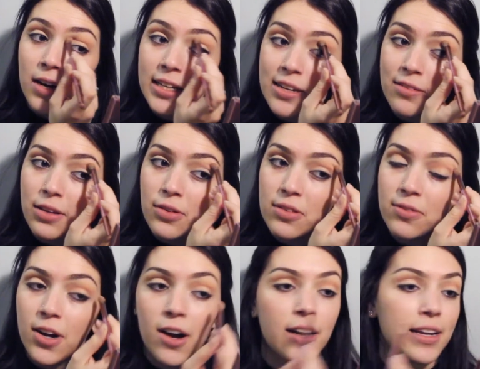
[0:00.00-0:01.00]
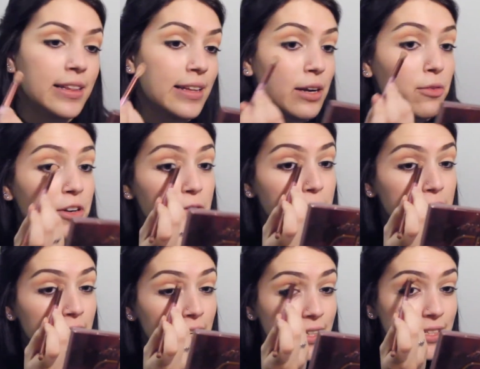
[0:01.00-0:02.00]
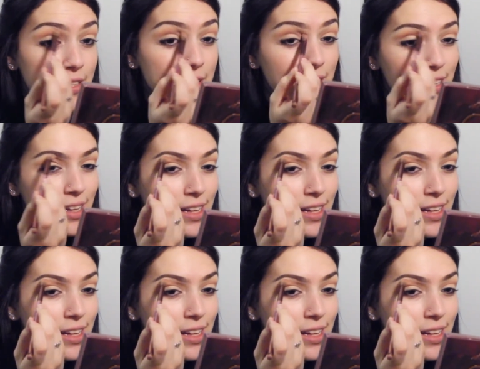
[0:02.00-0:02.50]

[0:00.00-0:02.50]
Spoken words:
I definitely would have gone, and then I would have realized